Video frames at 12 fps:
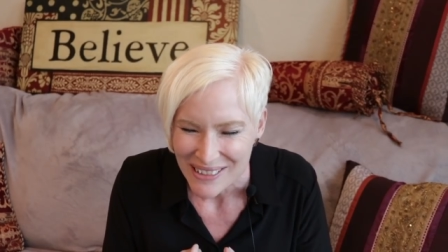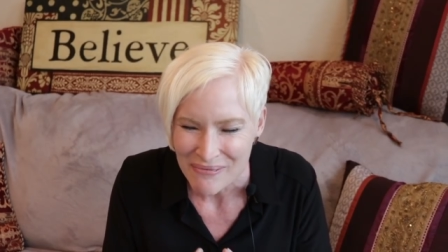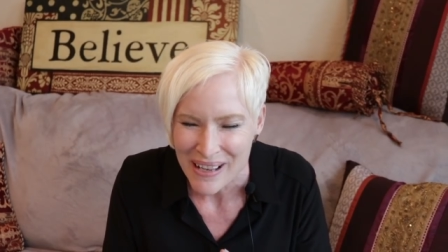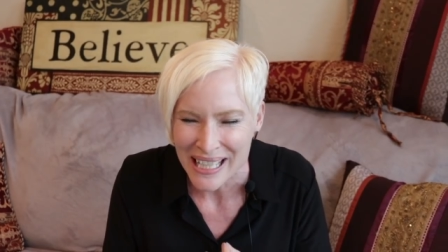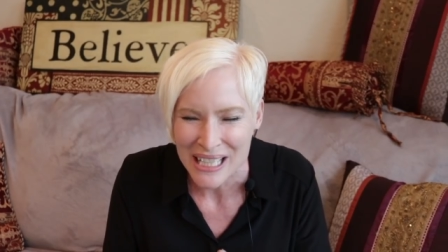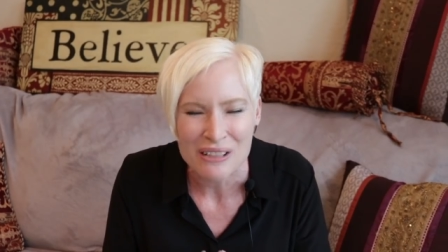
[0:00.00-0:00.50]

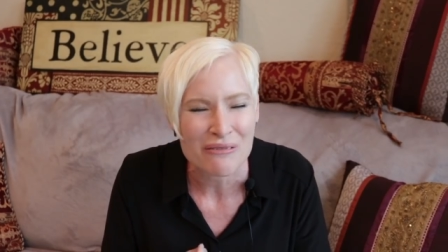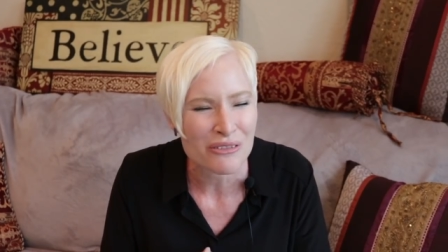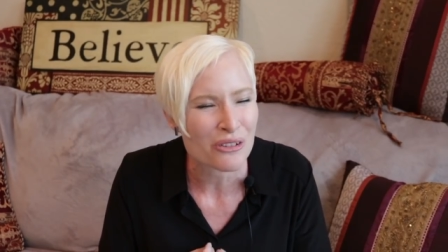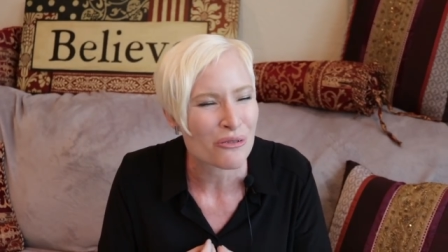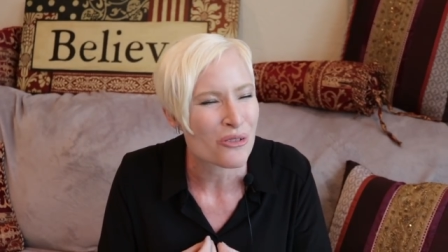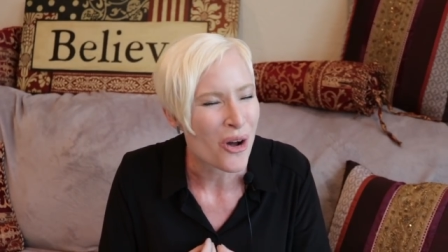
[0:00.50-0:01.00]
Many of
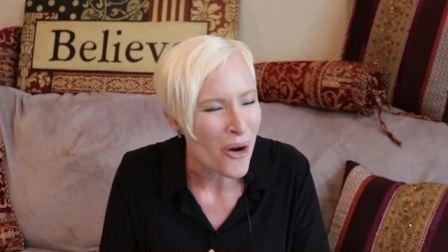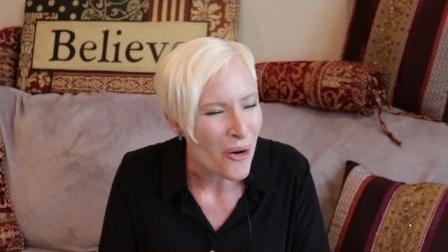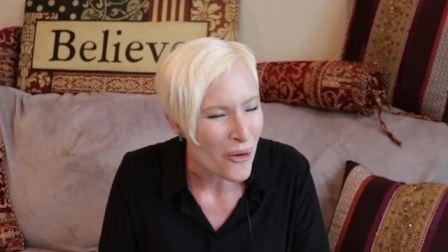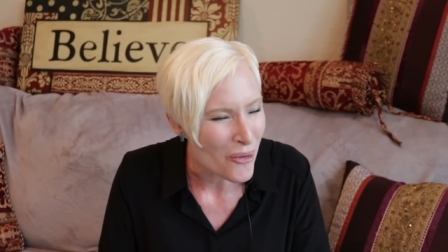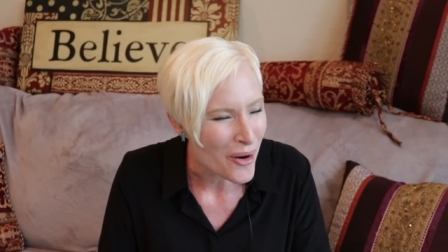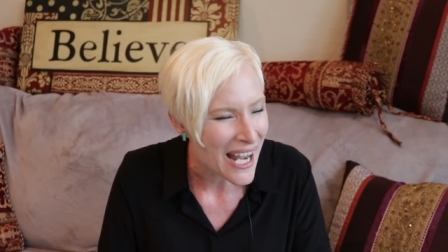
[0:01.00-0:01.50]
you
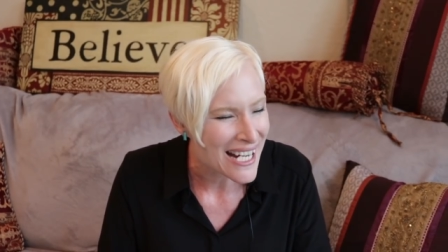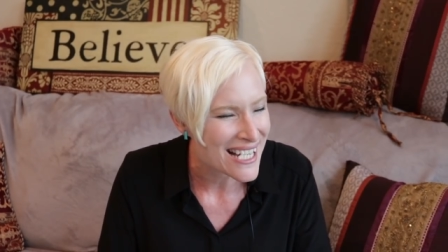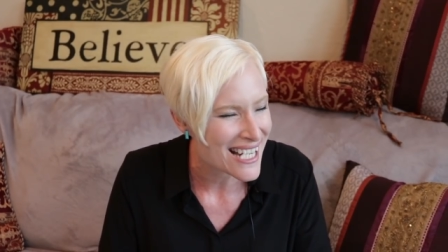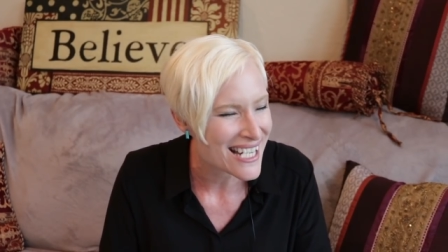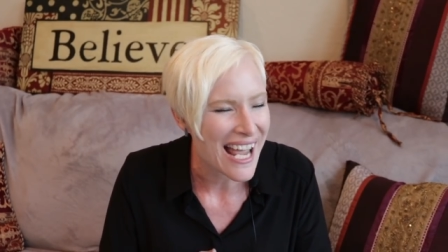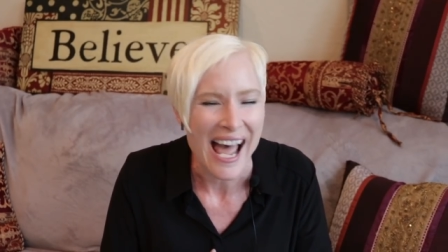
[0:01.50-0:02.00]
know I
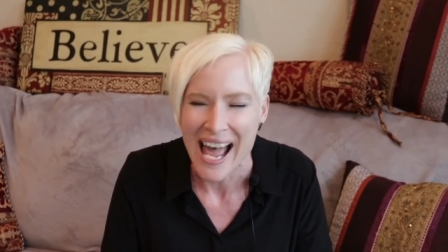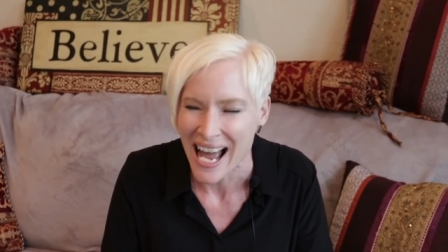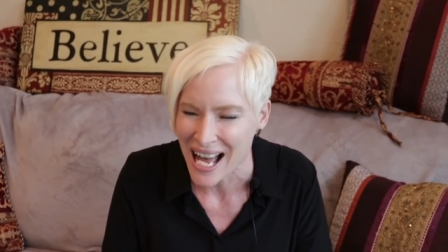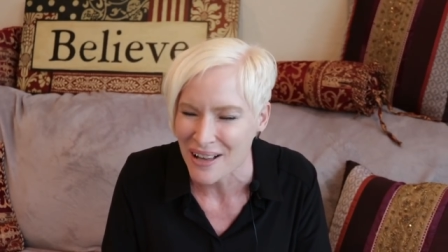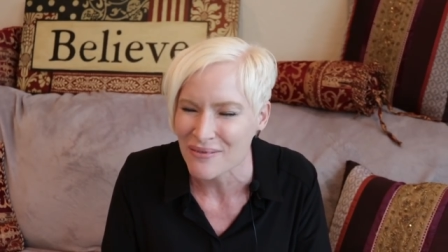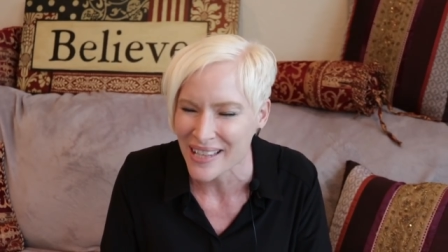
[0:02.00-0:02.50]
didn't
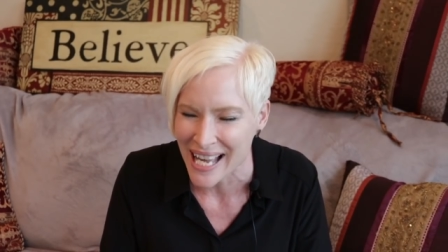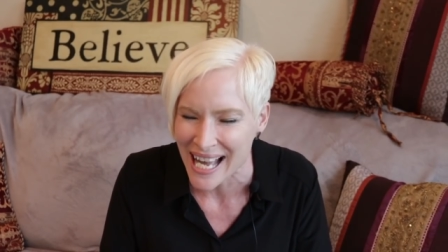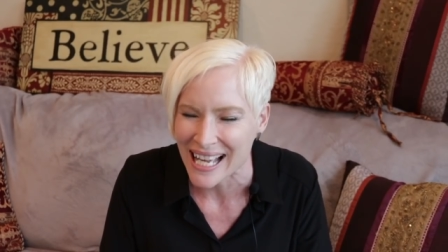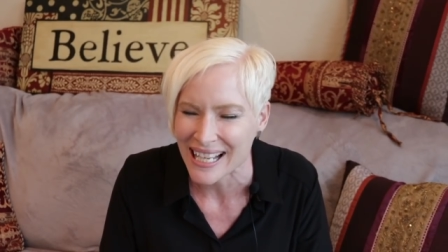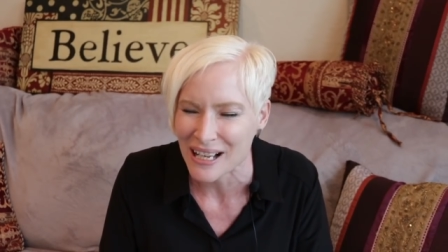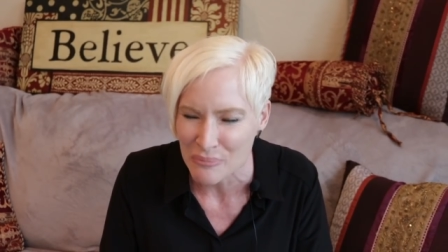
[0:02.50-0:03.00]
have
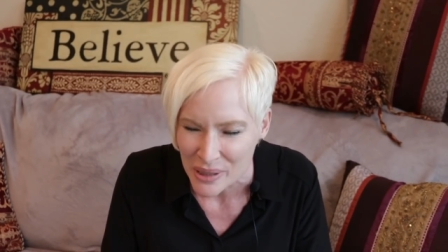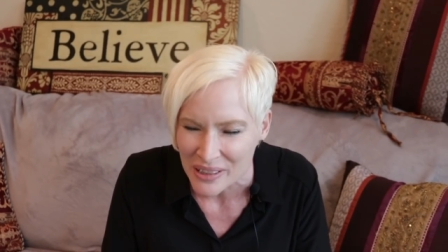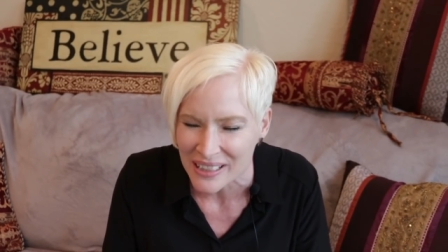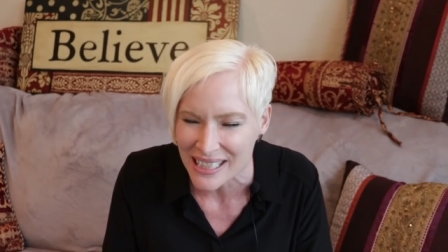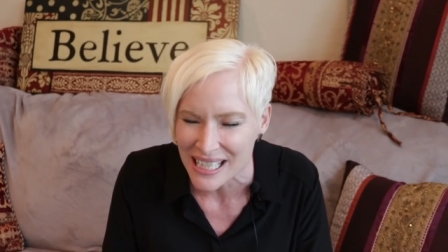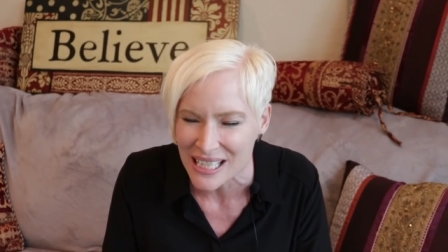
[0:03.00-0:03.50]
that
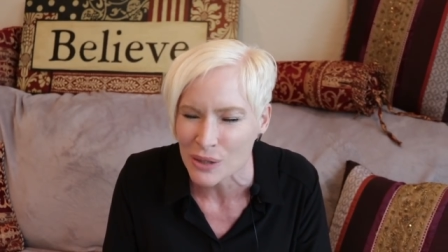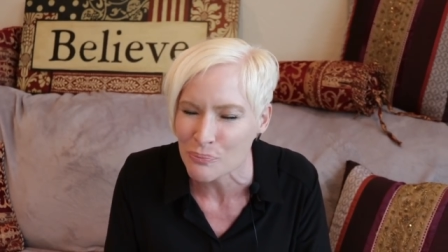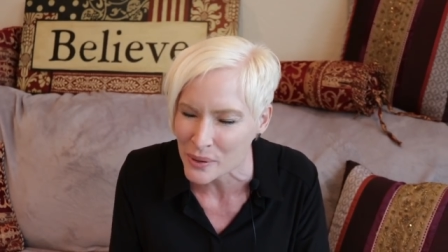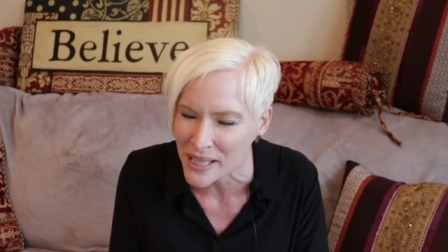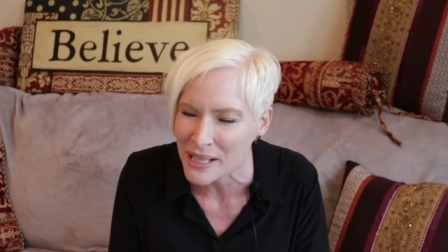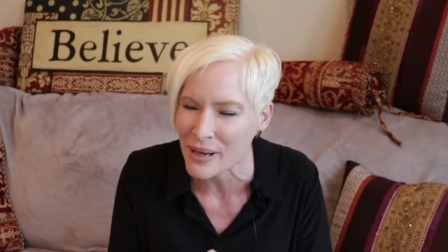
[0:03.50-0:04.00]
ability to
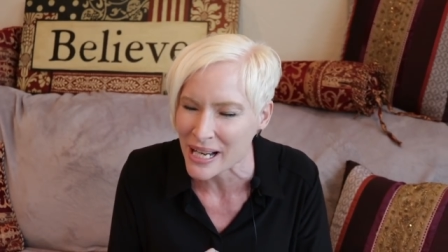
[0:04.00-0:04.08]
be